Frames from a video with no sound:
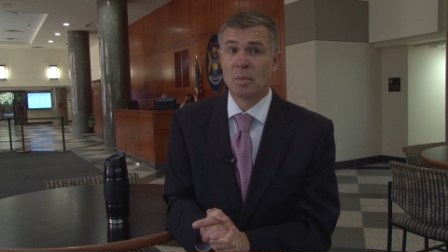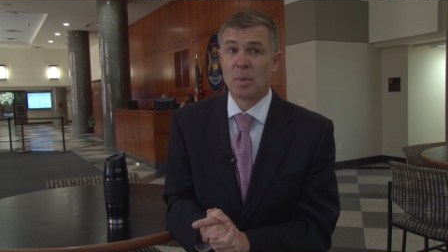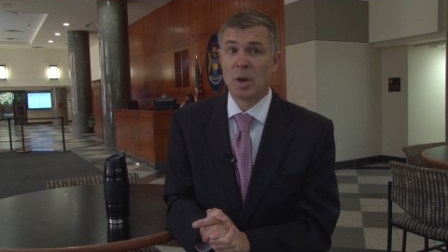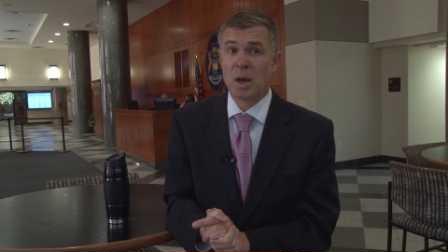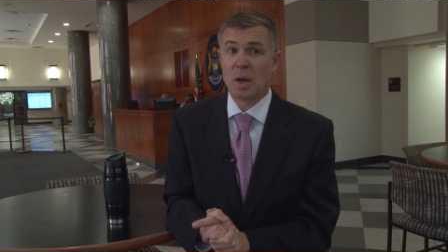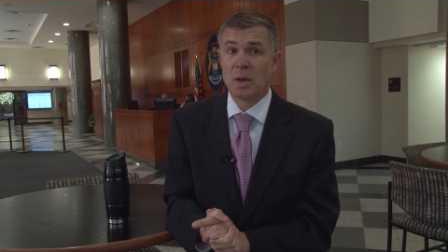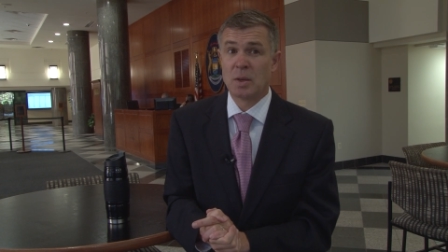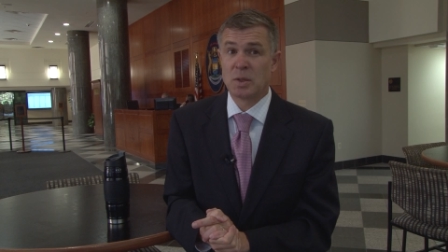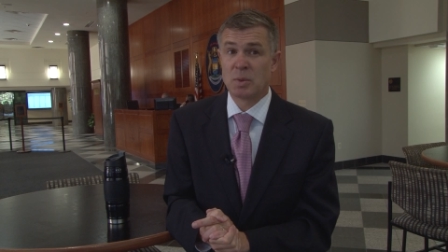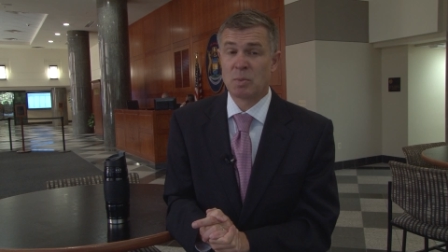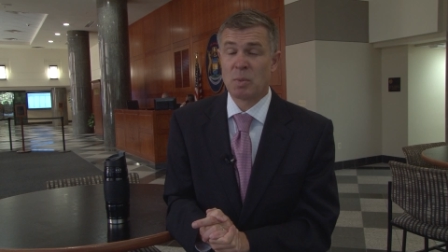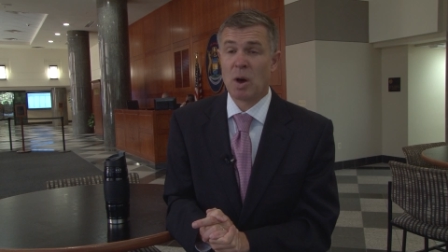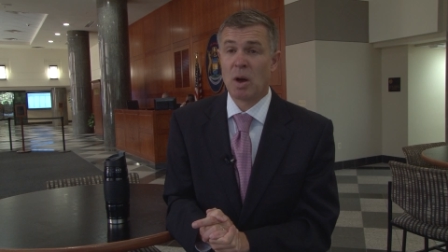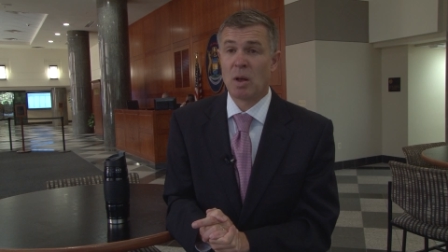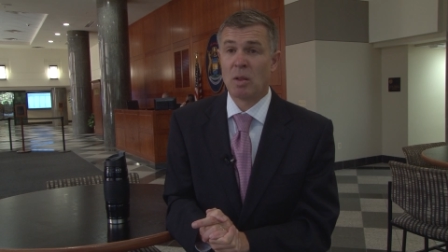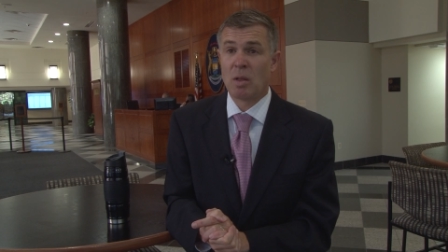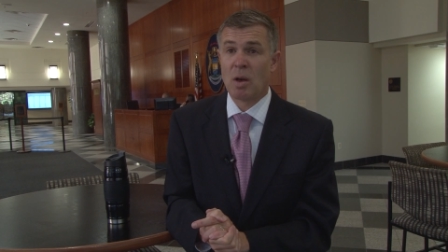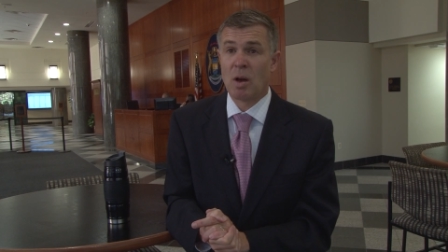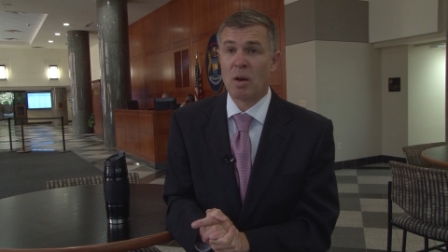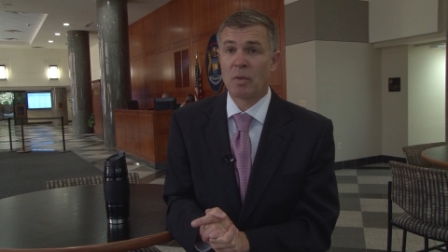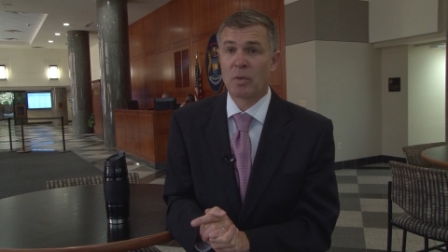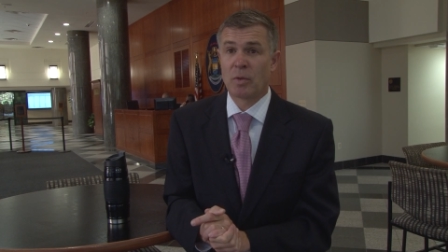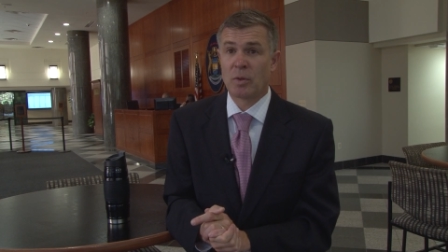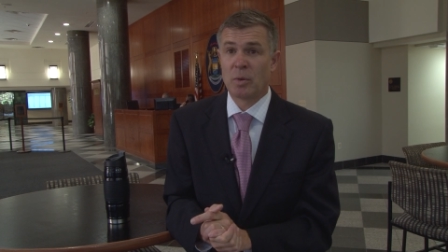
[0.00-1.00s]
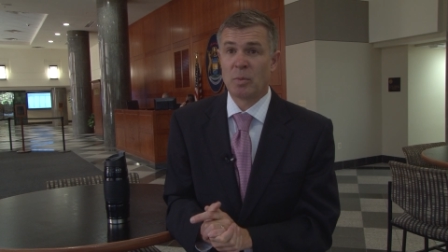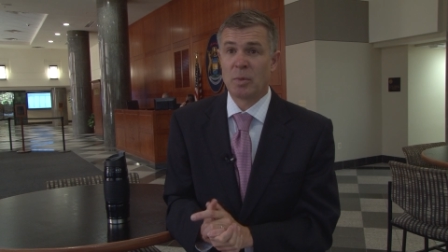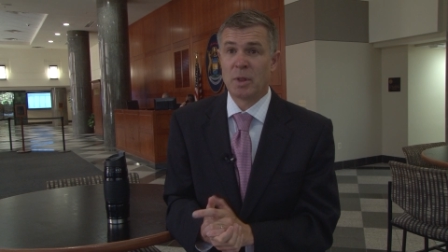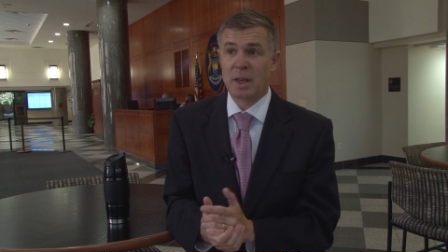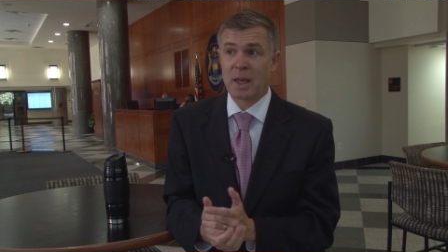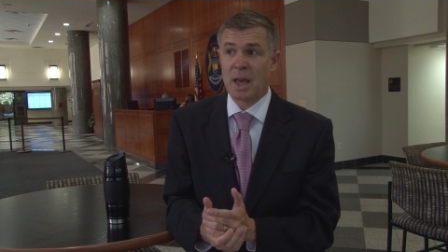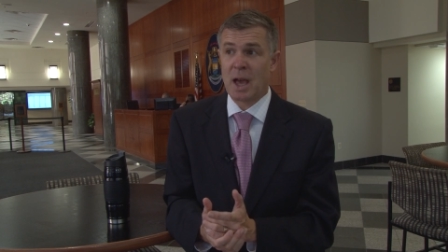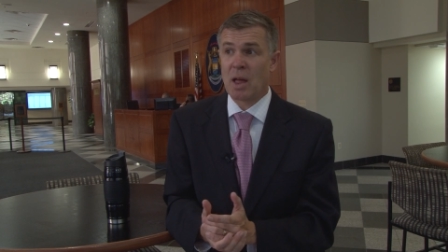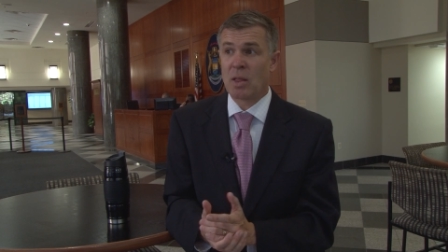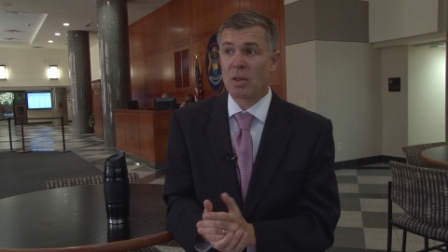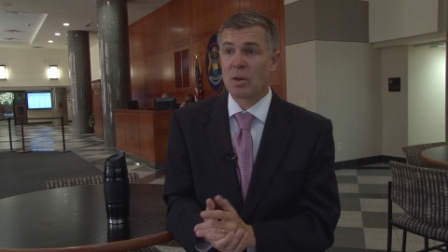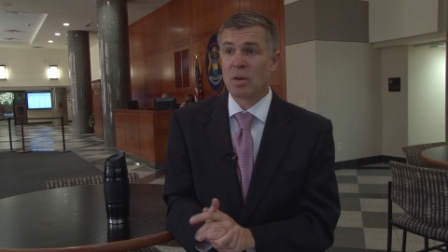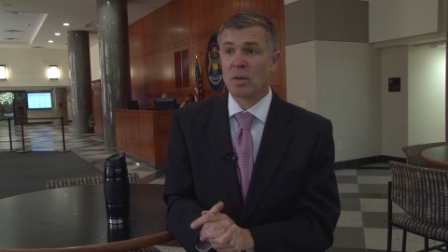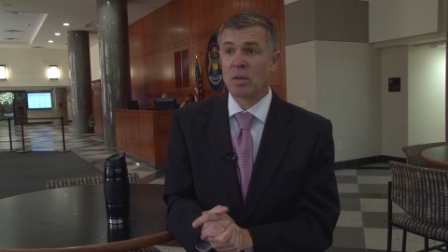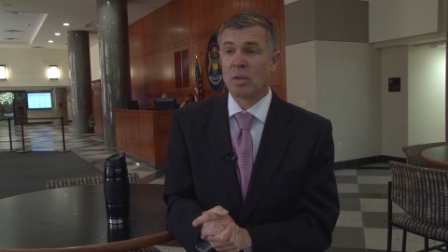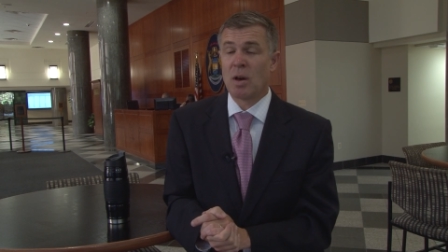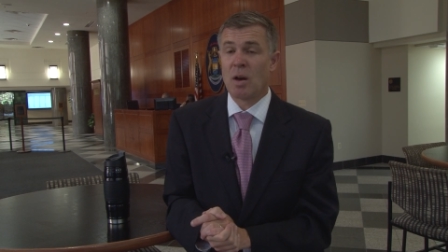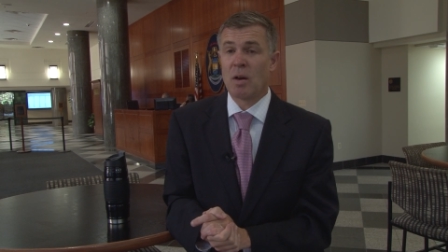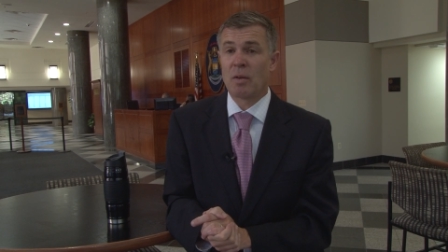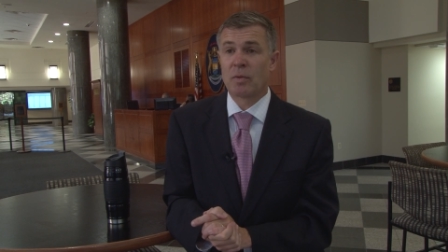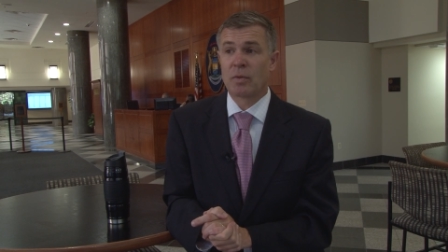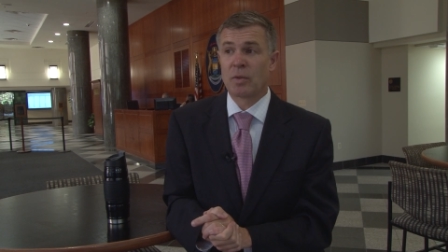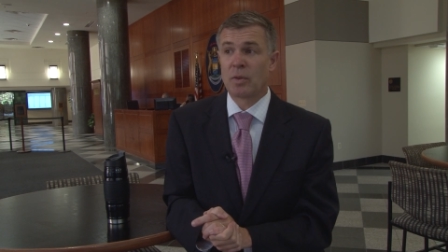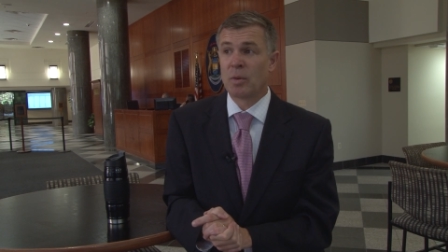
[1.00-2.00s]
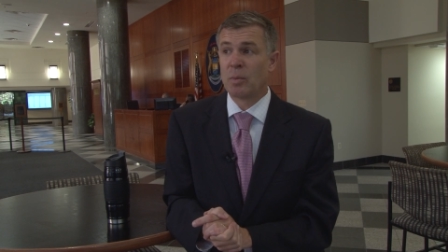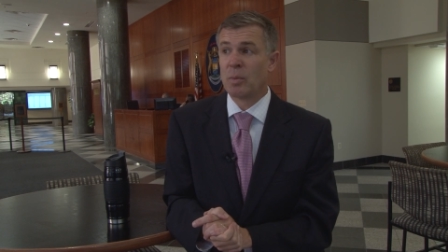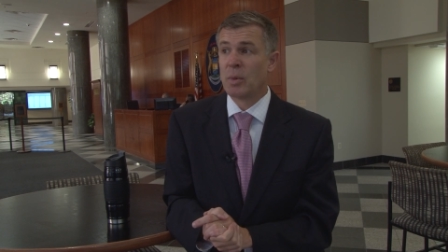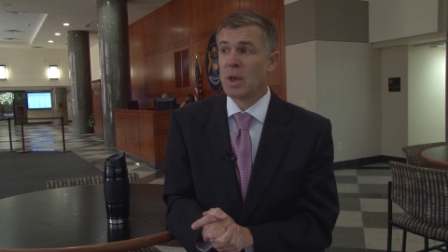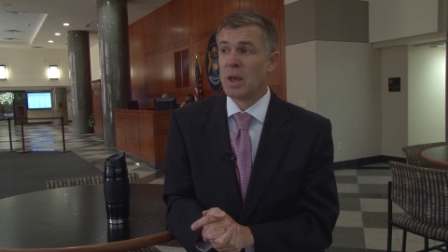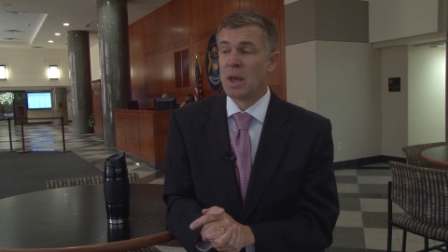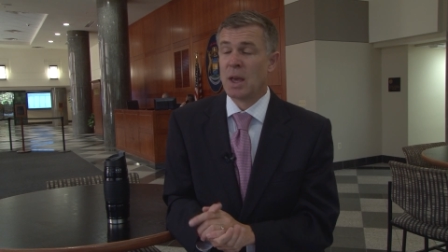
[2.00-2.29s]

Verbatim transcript: uh, small law firm, the Gallagher Law Firm,